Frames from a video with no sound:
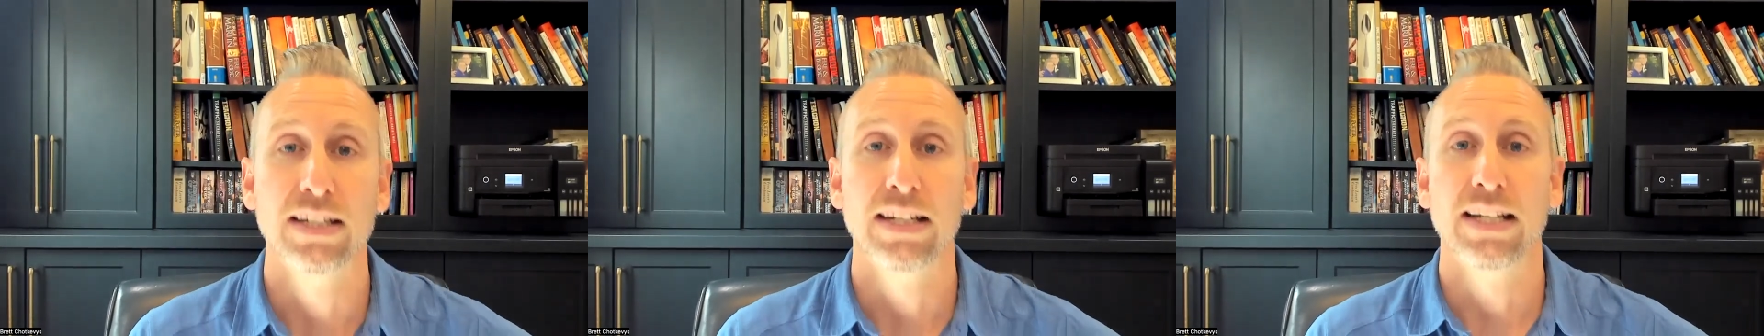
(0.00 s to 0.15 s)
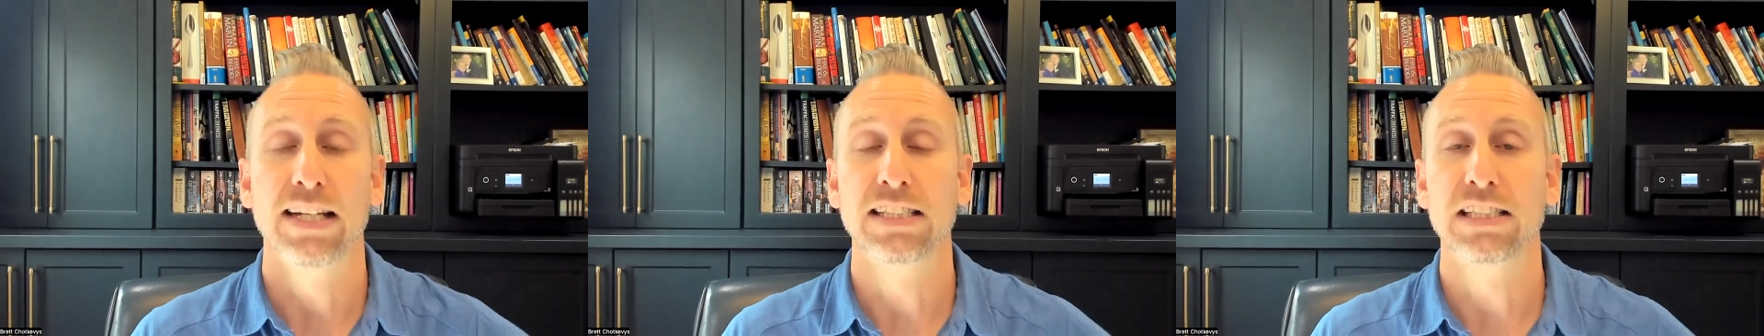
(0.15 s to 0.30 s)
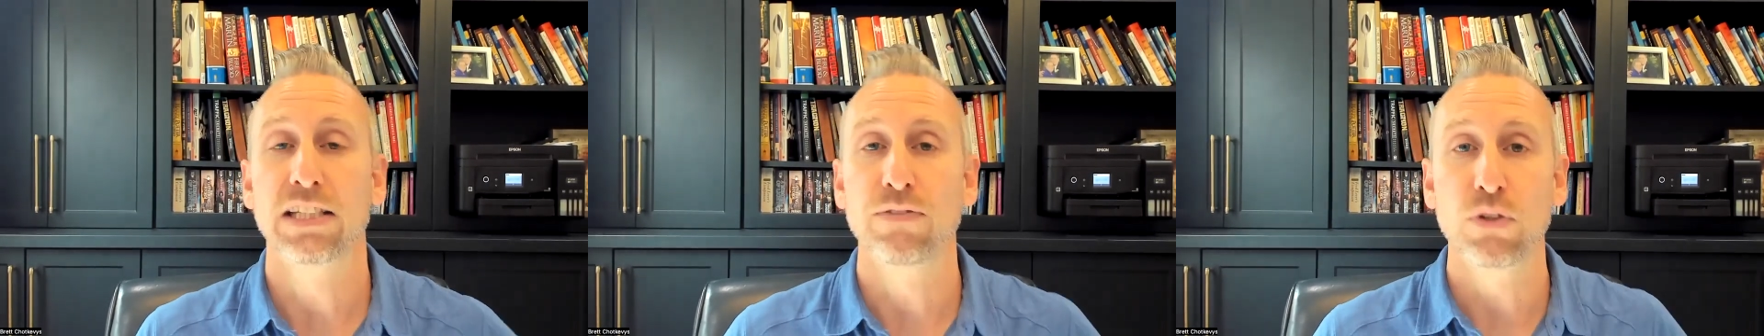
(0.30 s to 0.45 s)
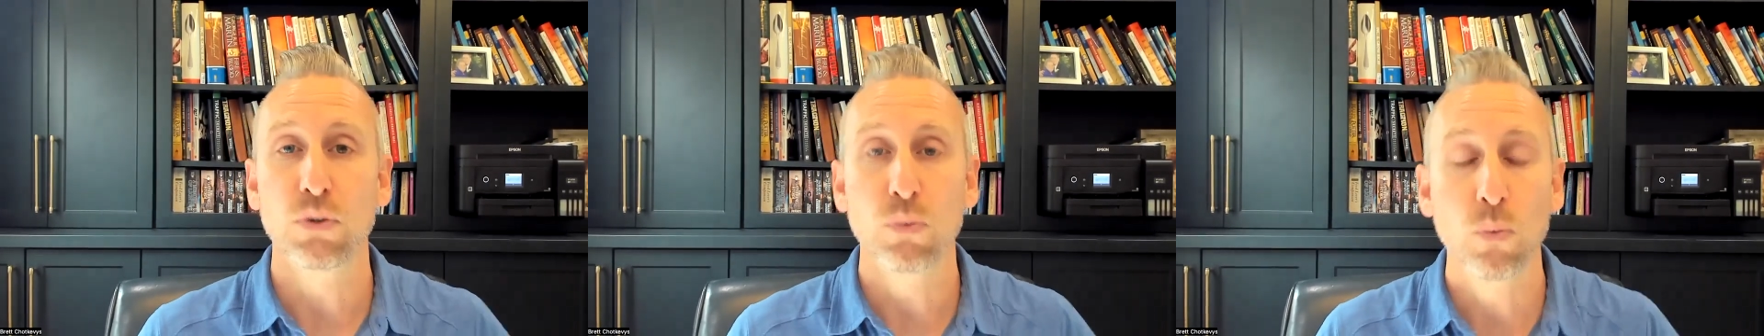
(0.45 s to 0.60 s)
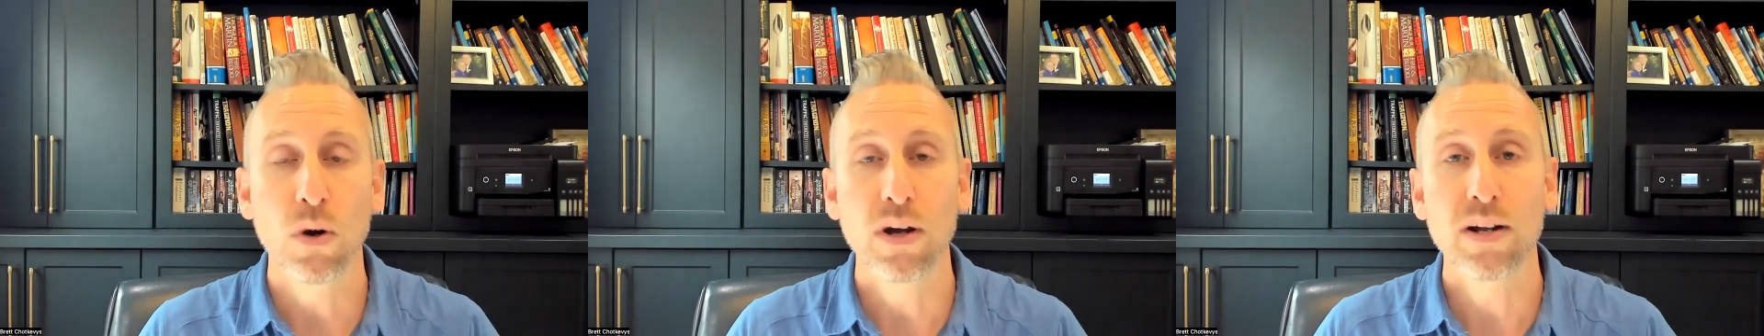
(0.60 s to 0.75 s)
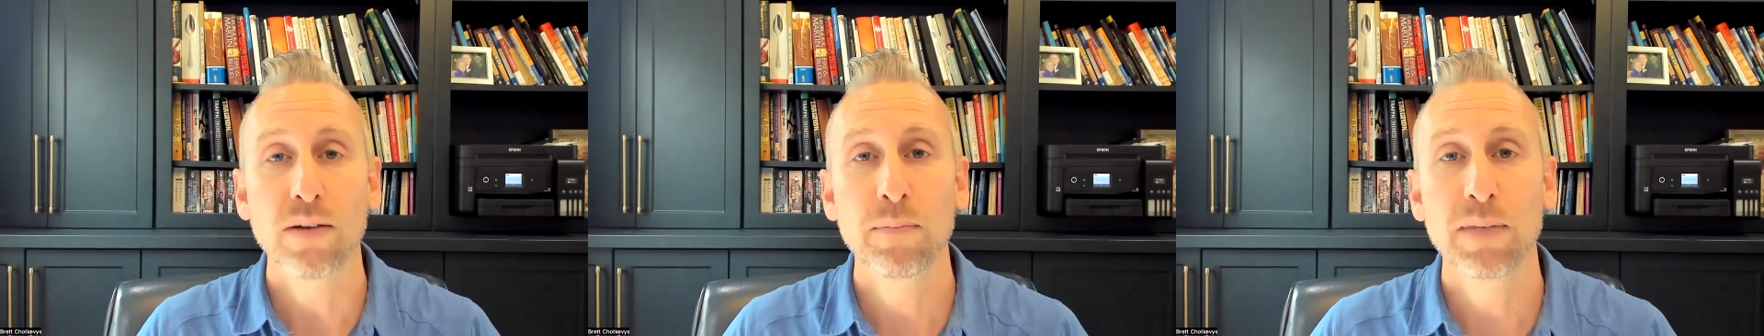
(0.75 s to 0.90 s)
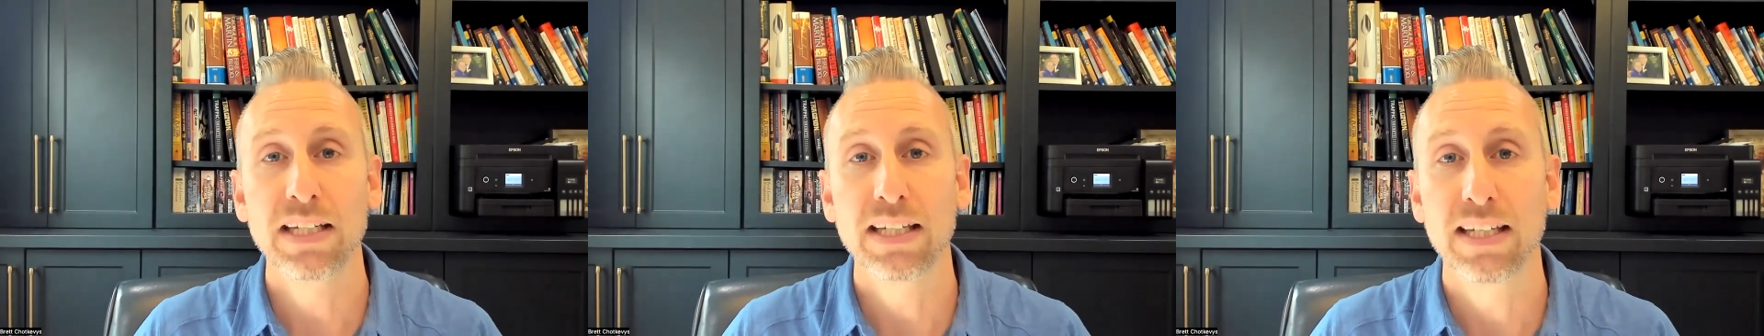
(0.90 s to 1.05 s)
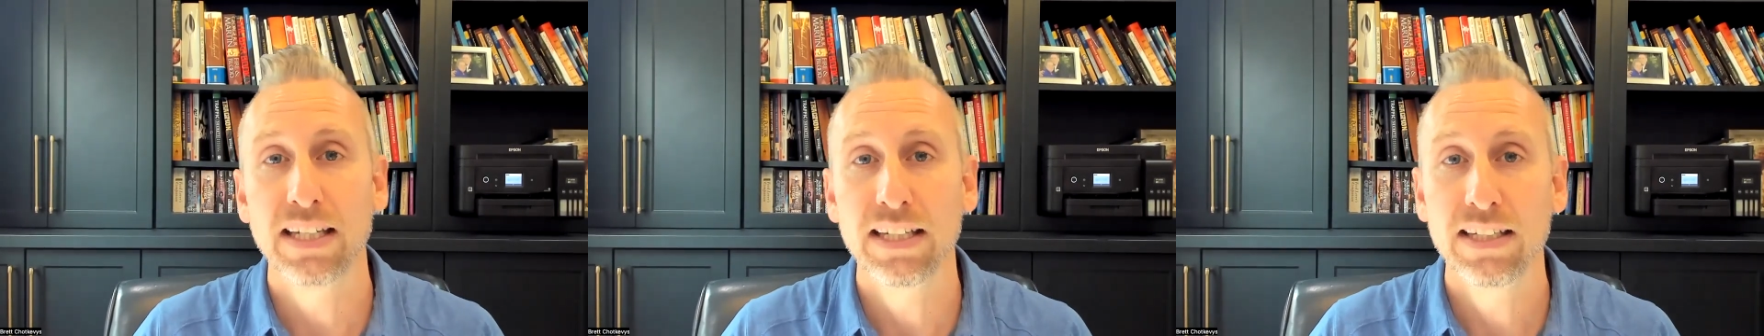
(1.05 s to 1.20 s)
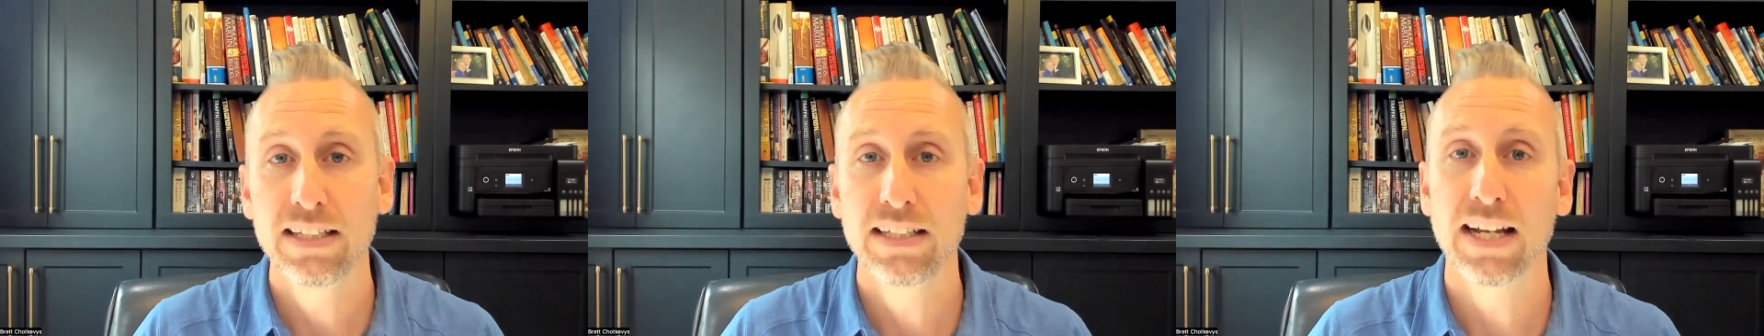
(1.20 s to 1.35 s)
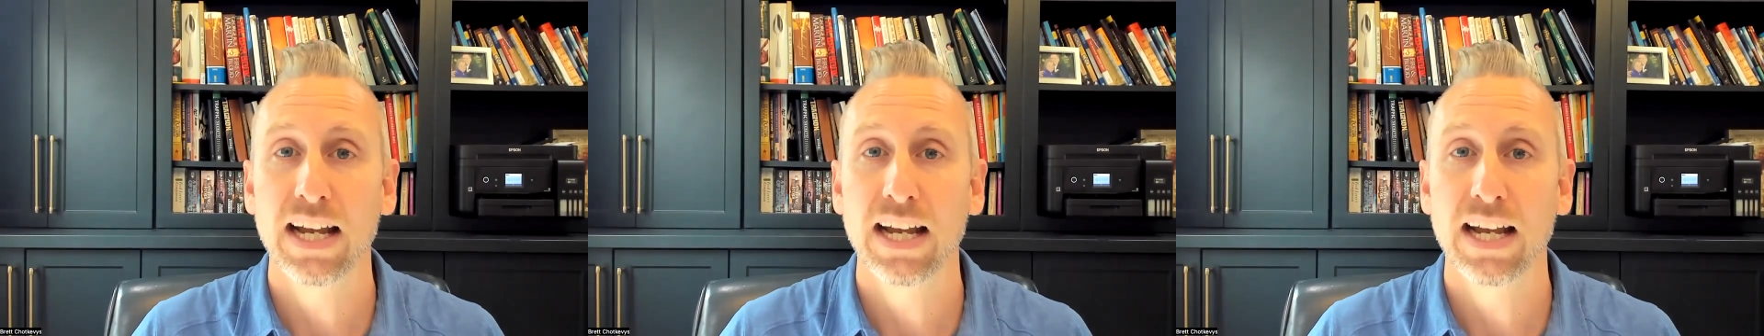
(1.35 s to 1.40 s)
is if you want to make any